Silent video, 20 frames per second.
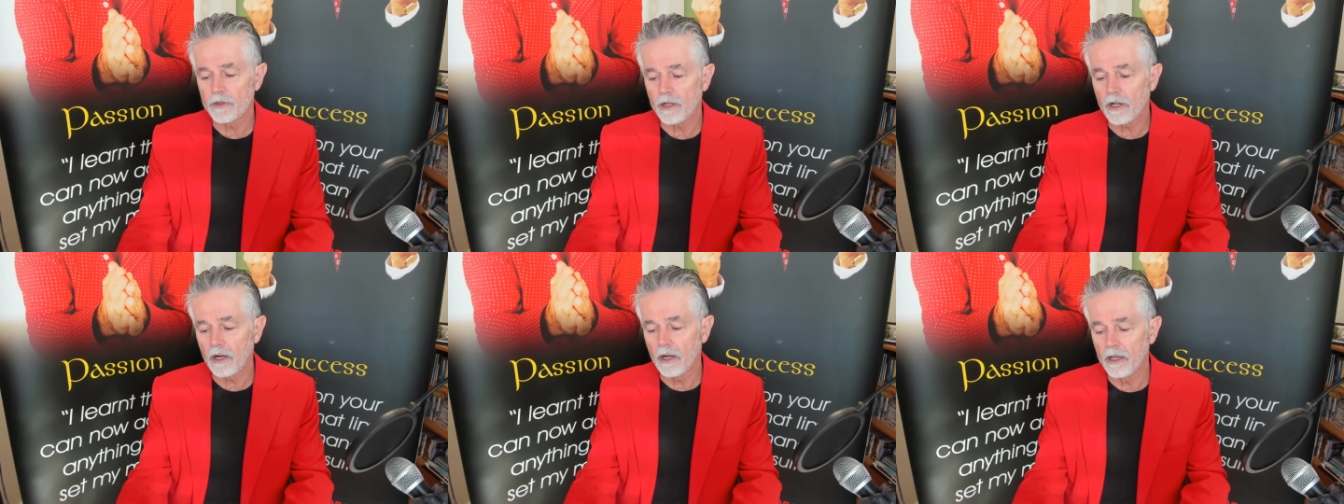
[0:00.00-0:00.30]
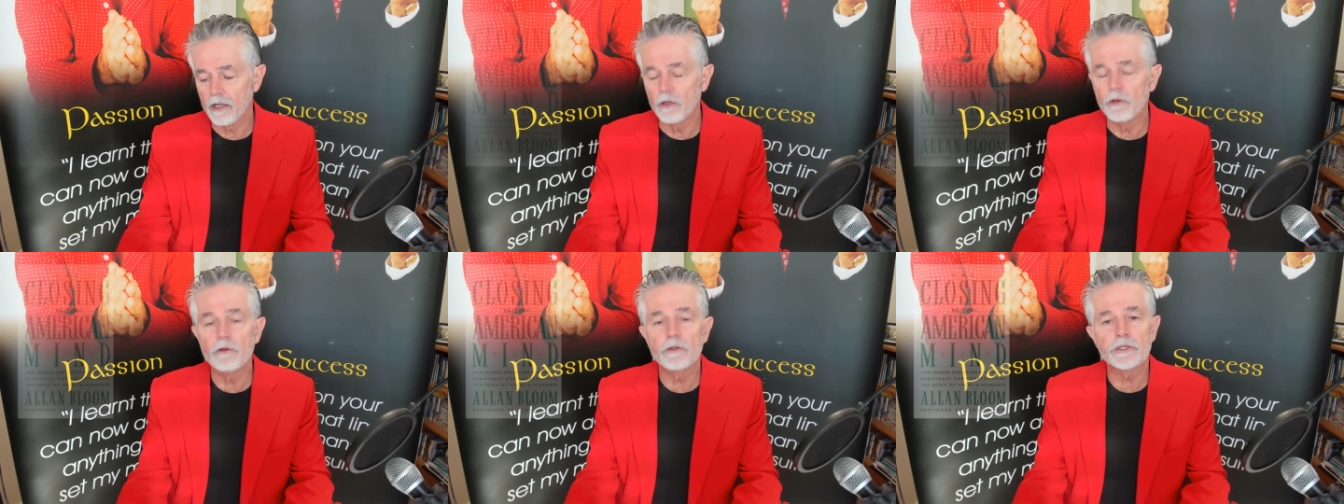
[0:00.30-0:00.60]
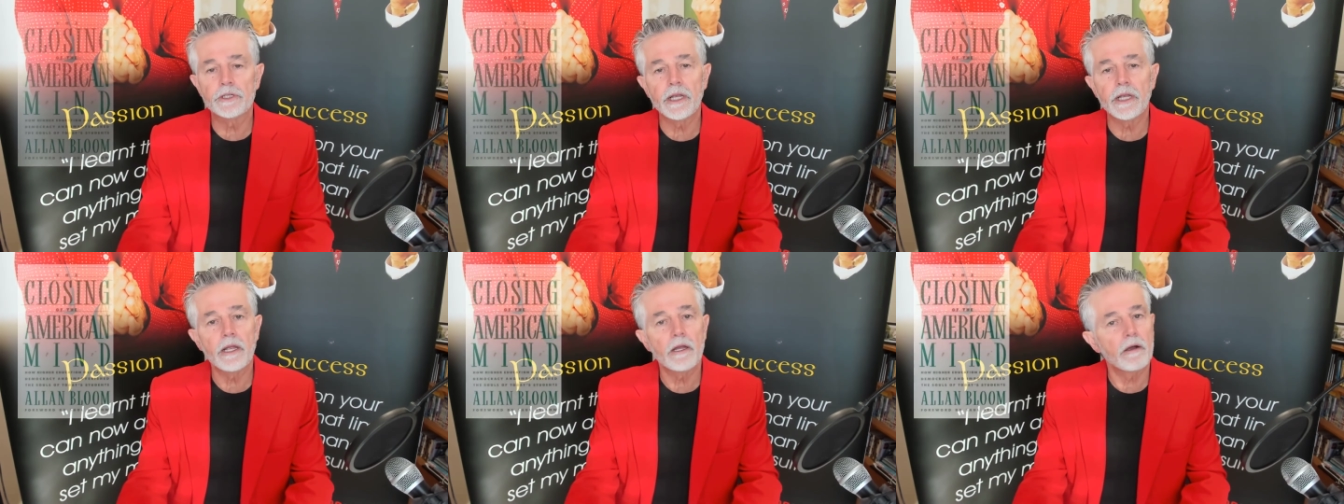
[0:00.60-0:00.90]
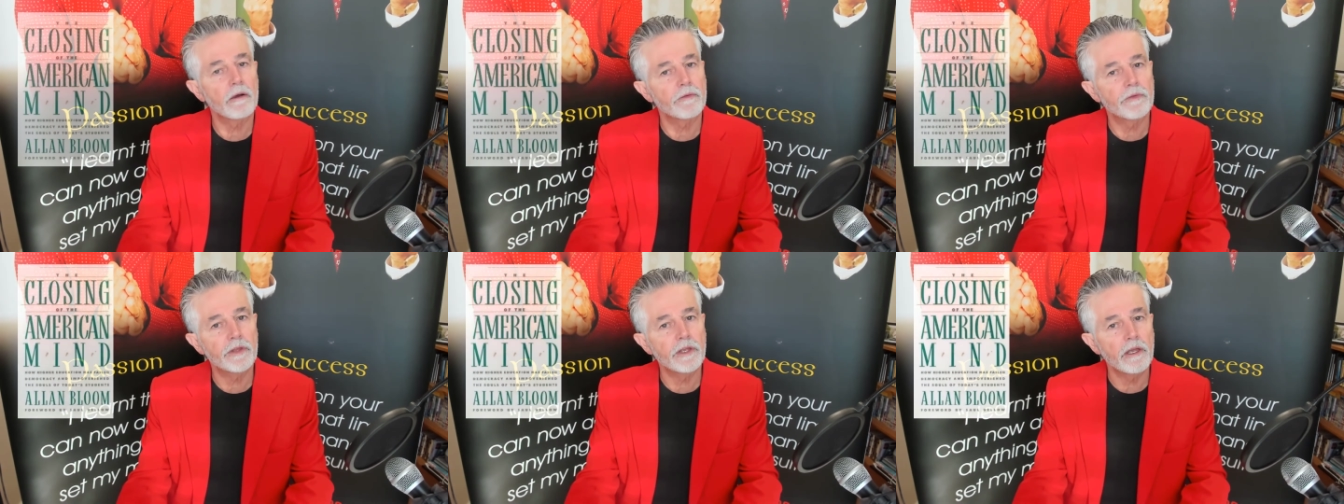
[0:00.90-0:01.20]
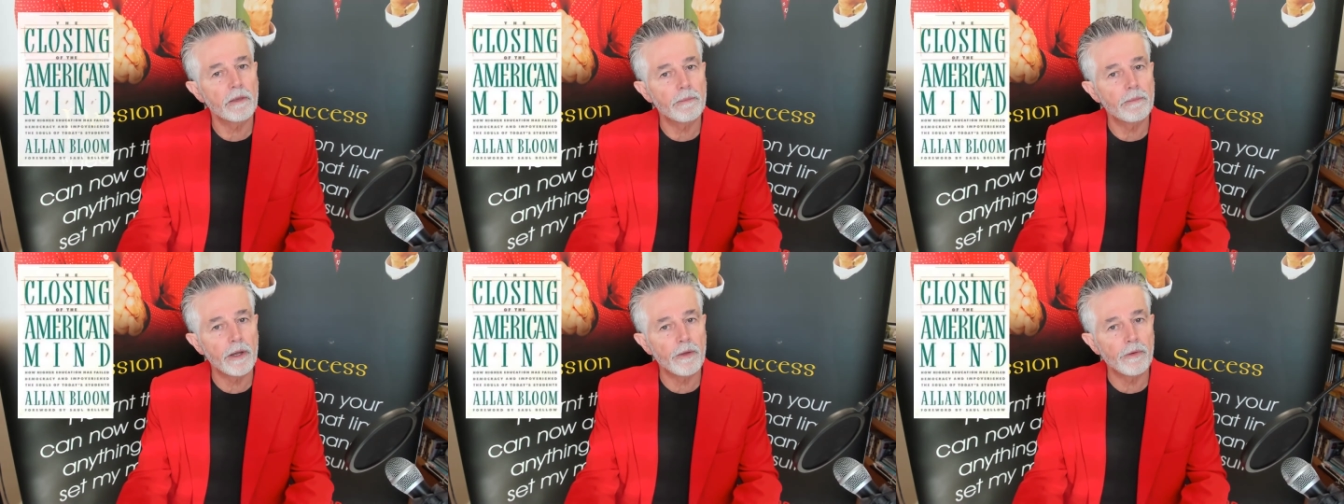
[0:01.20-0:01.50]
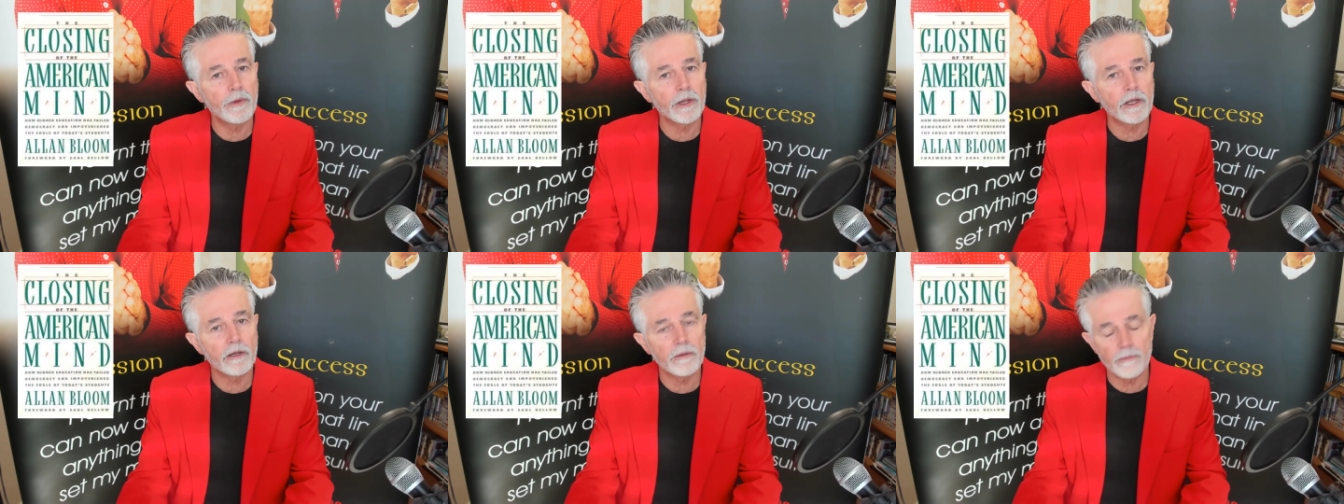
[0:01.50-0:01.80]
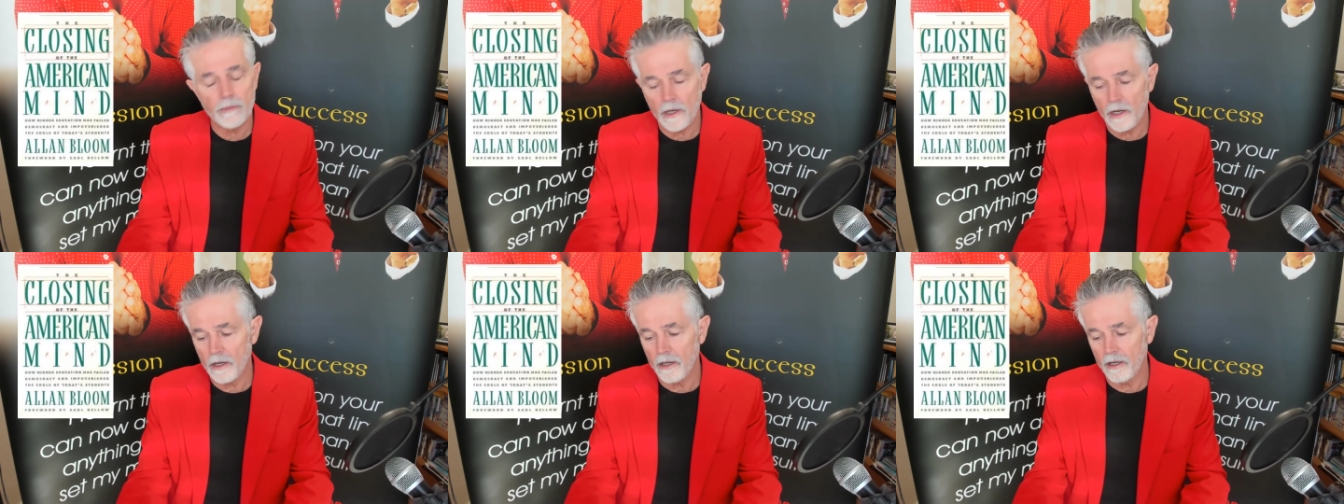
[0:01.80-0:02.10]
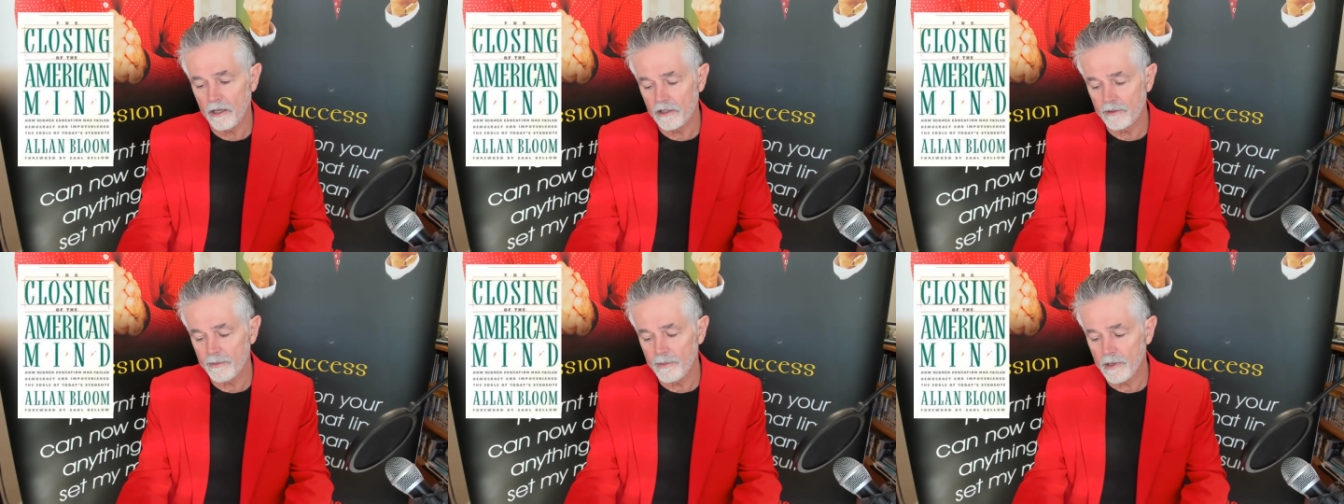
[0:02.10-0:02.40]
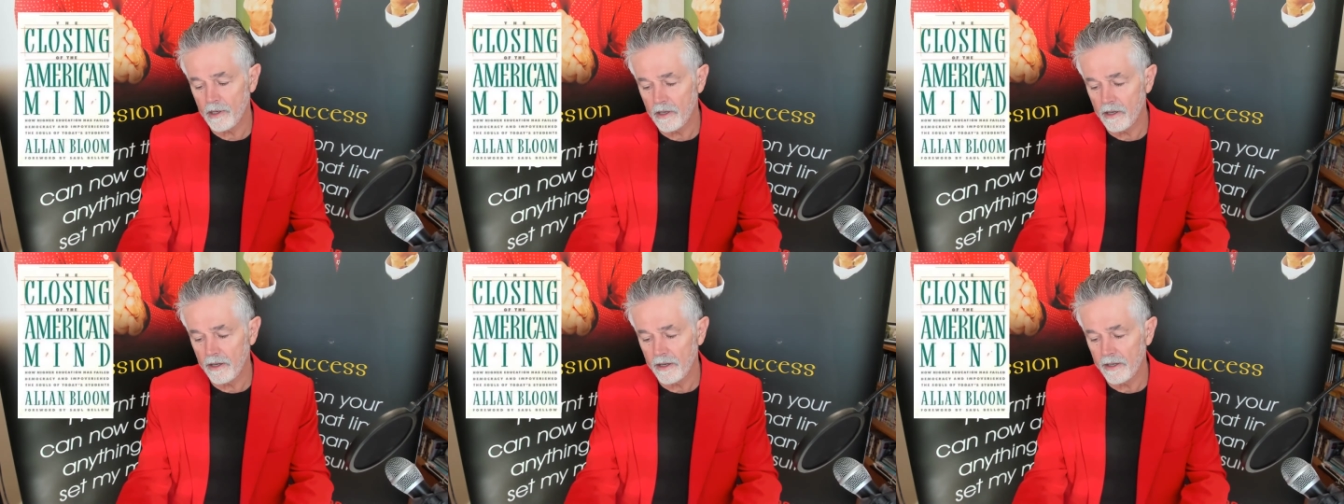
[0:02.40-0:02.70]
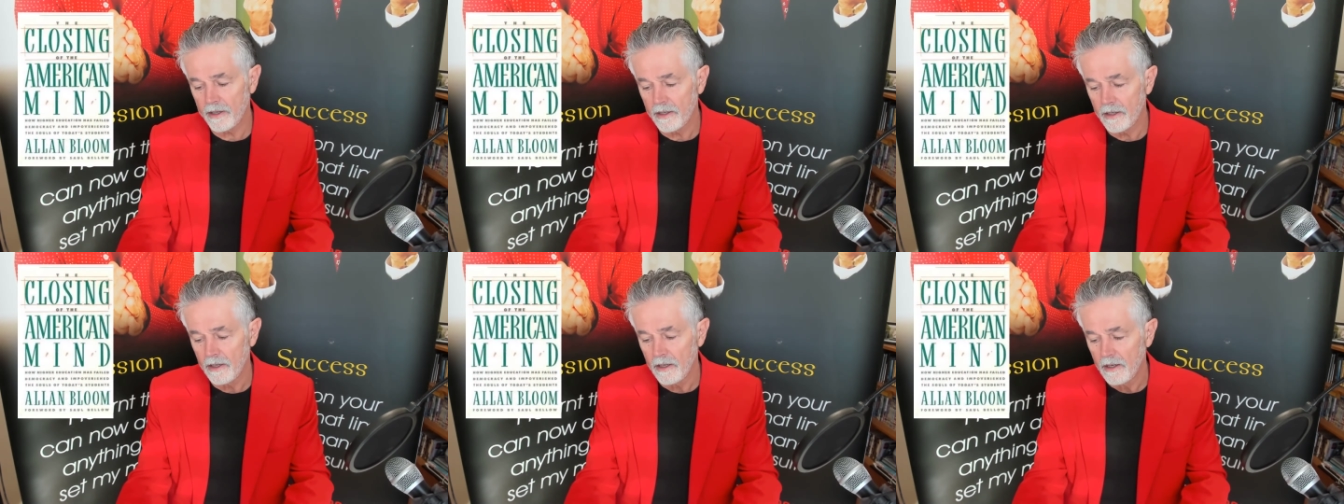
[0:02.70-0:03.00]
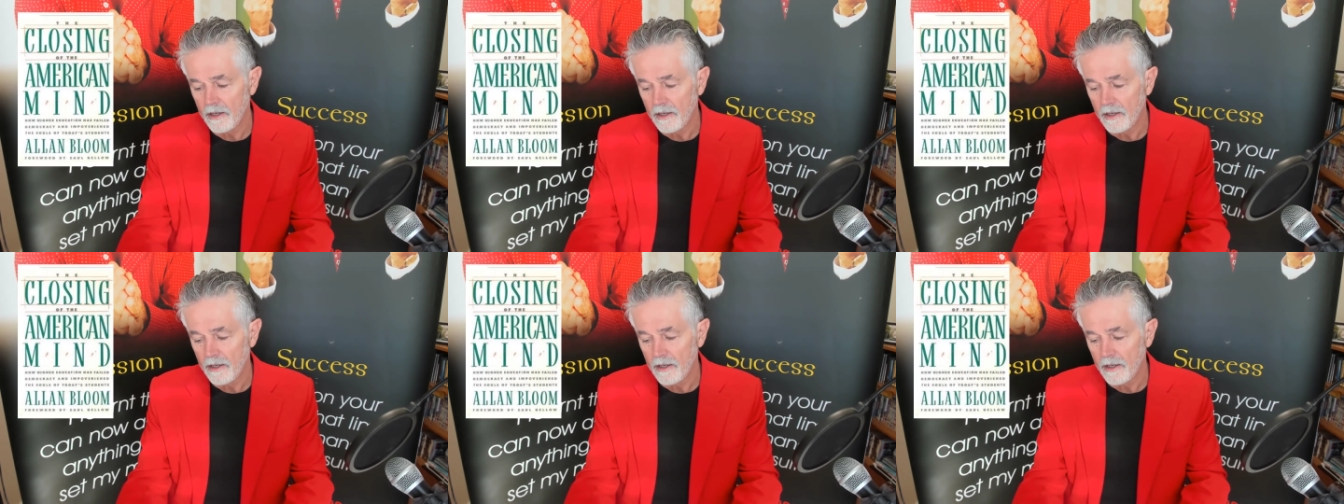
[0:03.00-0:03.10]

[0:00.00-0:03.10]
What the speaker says: The Closing of the American Mind by